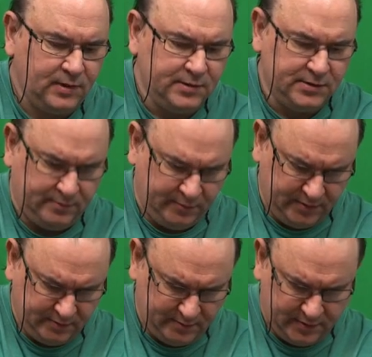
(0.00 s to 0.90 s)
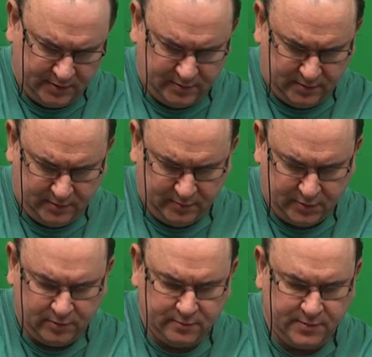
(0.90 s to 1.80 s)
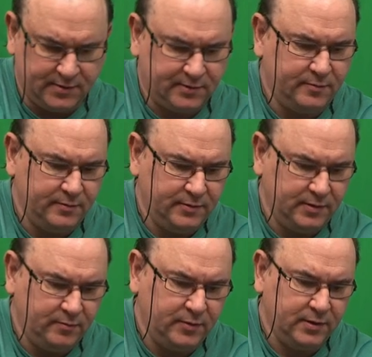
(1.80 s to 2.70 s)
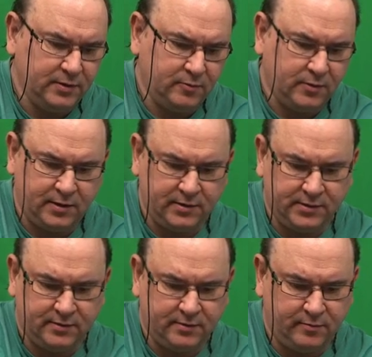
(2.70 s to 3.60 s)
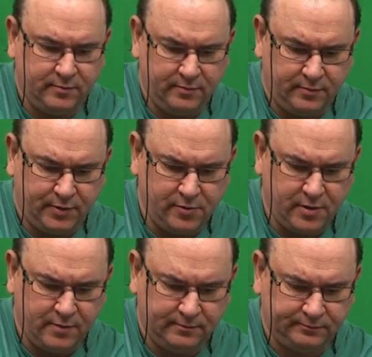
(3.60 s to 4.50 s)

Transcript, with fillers: some of them, uh, the probes are, uh, wires are broken.